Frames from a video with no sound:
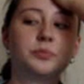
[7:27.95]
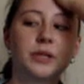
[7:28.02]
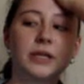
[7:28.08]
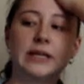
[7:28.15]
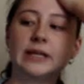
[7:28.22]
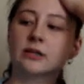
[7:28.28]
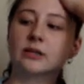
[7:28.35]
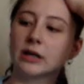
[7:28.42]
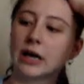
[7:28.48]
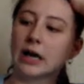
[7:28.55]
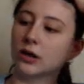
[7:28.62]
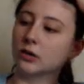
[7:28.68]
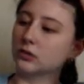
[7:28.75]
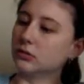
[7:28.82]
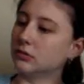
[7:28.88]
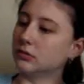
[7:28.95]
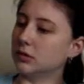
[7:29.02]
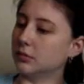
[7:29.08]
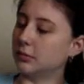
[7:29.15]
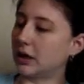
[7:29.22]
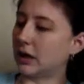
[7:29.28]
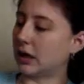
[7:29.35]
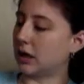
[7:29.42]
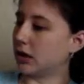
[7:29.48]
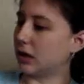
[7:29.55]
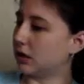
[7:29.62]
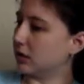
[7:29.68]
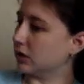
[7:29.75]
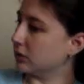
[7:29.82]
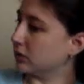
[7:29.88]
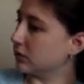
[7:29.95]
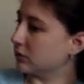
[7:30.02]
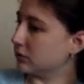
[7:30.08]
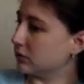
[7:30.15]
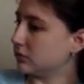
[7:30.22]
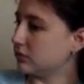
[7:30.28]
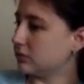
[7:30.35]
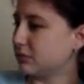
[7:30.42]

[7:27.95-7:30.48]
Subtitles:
peter out about